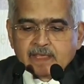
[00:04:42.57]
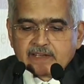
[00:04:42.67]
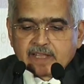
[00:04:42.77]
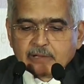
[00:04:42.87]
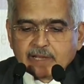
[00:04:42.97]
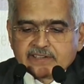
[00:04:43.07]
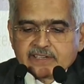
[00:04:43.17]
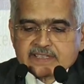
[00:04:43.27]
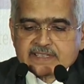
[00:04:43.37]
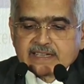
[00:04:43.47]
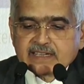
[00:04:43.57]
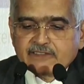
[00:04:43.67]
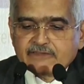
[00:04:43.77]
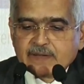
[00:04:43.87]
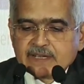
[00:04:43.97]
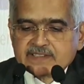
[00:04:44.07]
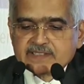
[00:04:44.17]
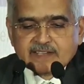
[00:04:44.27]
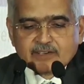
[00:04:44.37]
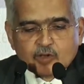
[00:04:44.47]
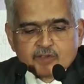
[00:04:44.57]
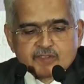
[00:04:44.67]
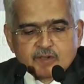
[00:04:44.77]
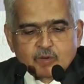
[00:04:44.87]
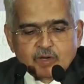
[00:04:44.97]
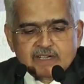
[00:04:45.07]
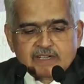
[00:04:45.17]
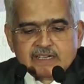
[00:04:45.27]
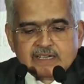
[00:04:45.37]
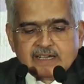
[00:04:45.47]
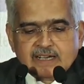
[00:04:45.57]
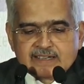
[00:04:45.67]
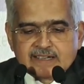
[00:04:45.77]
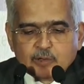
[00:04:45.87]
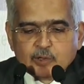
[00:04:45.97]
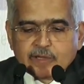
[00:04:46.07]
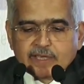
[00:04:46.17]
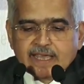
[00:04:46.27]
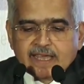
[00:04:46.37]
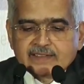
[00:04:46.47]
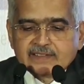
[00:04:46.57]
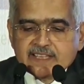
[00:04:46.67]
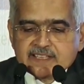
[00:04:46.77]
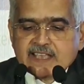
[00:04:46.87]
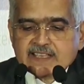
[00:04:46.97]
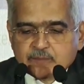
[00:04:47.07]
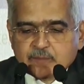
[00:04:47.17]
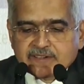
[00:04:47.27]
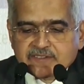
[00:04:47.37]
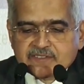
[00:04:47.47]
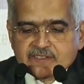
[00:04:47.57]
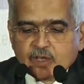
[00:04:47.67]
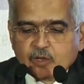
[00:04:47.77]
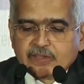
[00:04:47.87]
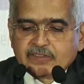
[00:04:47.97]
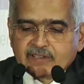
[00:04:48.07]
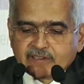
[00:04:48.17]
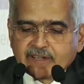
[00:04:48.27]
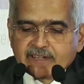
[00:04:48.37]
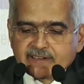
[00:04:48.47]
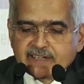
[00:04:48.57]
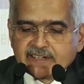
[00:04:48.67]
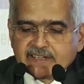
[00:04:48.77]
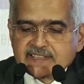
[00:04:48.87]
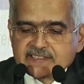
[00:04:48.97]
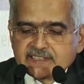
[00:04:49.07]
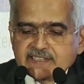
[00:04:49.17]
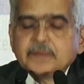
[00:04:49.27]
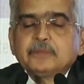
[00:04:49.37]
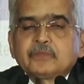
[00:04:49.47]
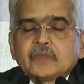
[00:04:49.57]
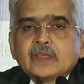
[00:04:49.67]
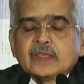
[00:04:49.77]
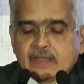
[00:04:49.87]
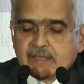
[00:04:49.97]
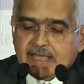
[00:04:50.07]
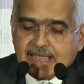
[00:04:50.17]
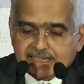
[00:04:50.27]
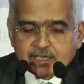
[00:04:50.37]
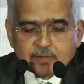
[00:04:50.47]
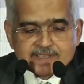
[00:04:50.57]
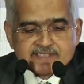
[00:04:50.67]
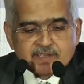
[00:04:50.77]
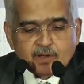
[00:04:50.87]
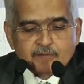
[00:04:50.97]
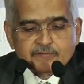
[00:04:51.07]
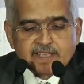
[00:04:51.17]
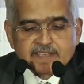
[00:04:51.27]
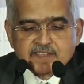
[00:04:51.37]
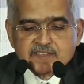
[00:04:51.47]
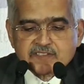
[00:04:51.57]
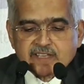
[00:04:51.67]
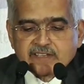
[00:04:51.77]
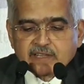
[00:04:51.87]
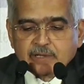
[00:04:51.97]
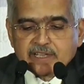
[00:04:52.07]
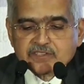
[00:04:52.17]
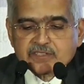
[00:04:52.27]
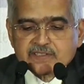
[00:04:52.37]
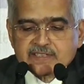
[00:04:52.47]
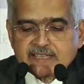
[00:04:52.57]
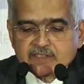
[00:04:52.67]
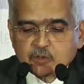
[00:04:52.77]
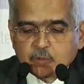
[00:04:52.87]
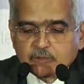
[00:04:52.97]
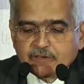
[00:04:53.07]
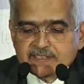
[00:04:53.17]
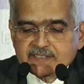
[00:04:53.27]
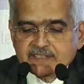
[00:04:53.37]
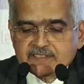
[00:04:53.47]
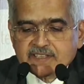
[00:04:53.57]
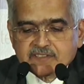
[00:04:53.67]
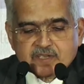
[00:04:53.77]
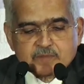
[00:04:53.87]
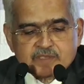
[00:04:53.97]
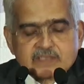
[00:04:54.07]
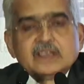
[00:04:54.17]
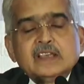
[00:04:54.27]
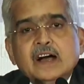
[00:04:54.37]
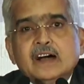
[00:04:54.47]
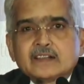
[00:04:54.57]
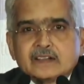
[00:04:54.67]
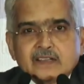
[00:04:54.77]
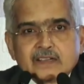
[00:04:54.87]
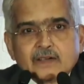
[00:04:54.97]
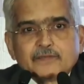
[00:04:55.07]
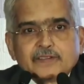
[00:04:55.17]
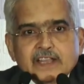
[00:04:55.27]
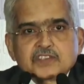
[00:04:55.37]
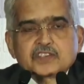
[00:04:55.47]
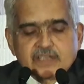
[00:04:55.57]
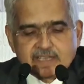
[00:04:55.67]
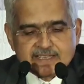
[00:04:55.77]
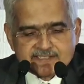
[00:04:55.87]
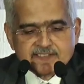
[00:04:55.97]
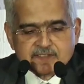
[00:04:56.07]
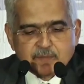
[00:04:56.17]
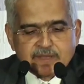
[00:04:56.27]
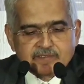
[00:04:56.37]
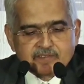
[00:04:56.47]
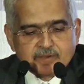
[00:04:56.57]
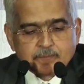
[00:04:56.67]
Regulators and governments across the world are now looking at these aspects with greater intensity. Adequacy of the existing regulations and supervisory systems are under fresh assessment.